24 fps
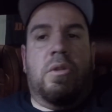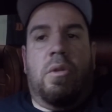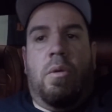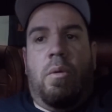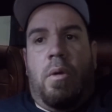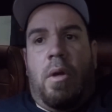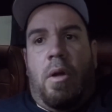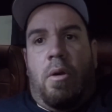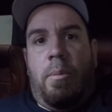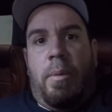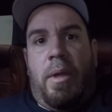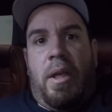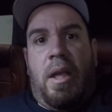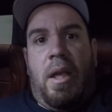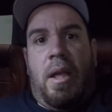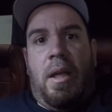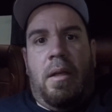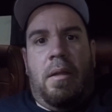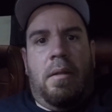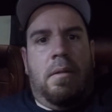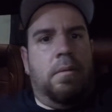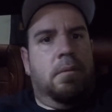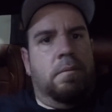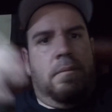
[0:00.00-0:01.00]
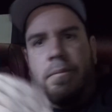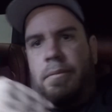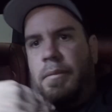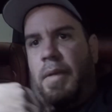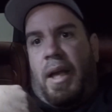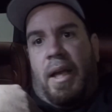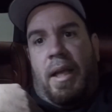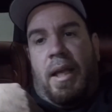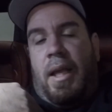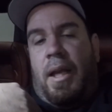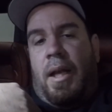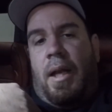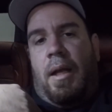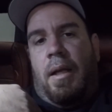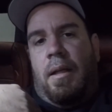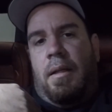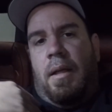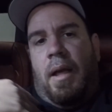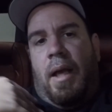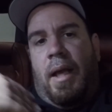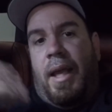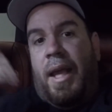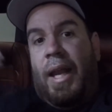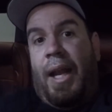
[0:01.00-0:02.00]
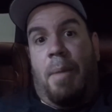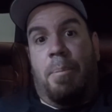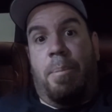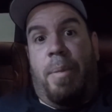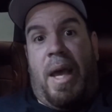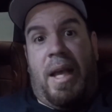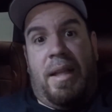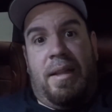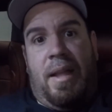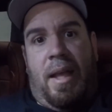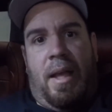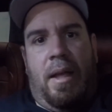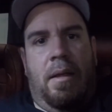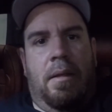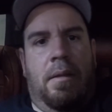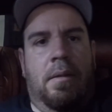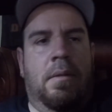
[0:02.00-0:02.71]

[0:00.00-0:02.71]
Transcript: going on with my kit. I cannot back that.